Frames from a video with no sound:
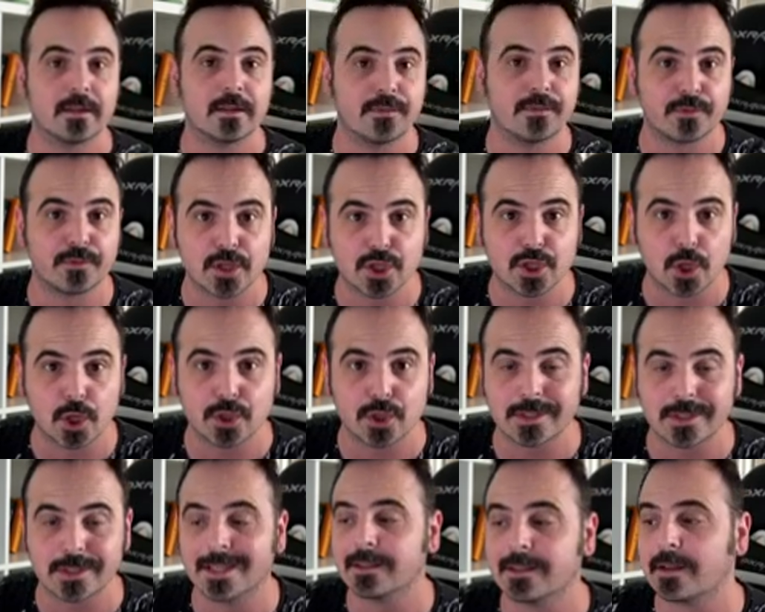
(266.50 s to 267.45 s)
slots
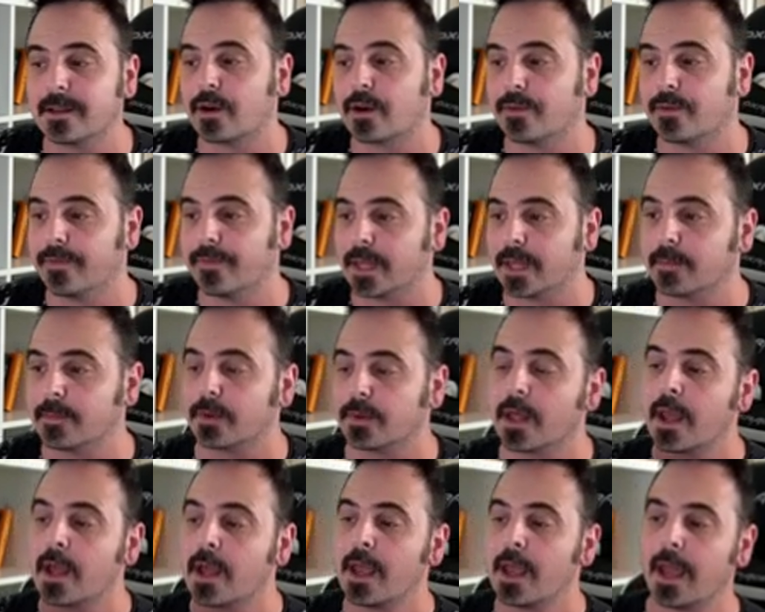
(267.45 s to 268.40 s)
that are available,
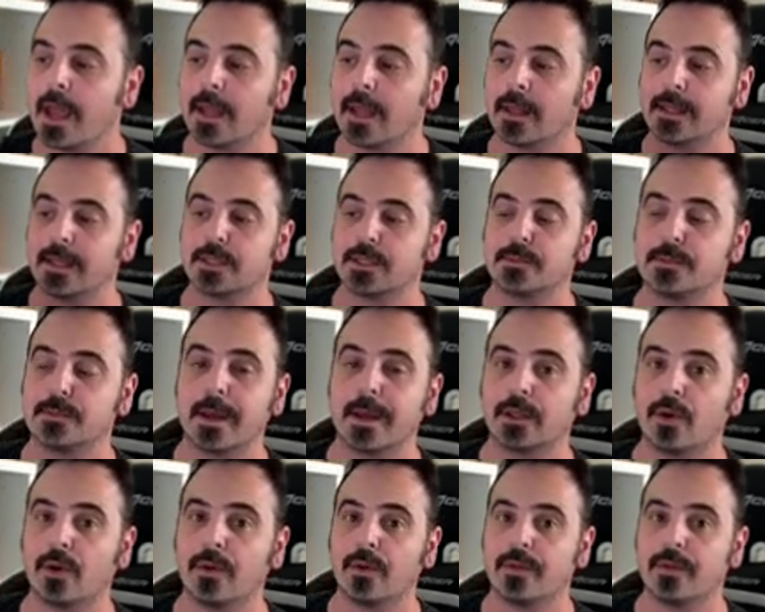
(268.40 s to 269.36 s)
and let's bet
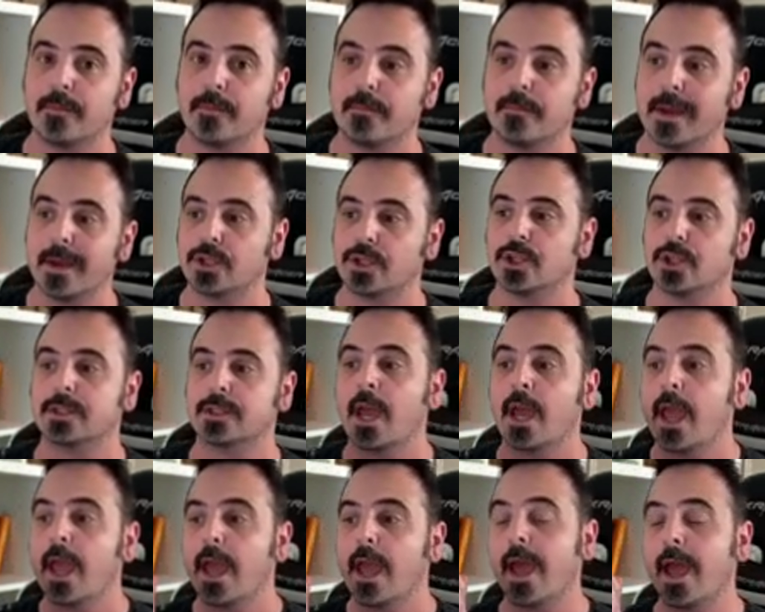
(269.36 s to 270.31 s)
on the matches.
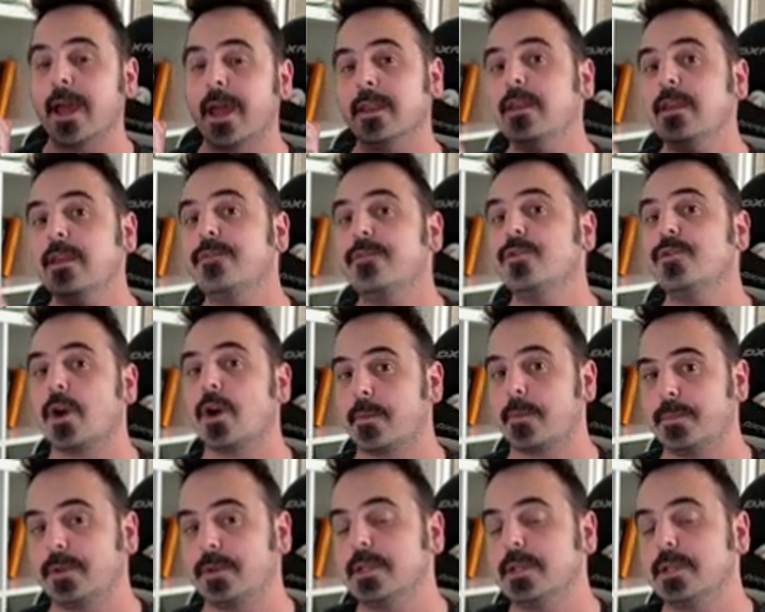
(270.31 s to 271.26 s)
And if you are
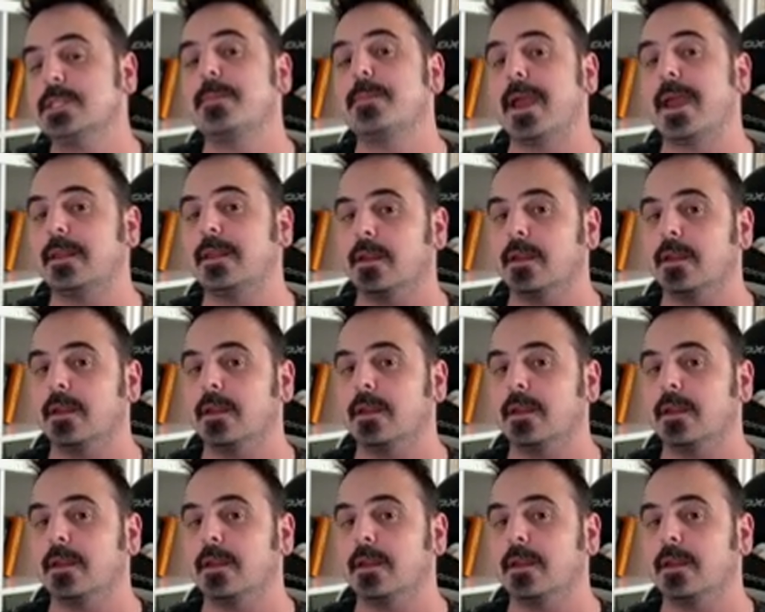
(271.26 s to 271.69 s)
participating,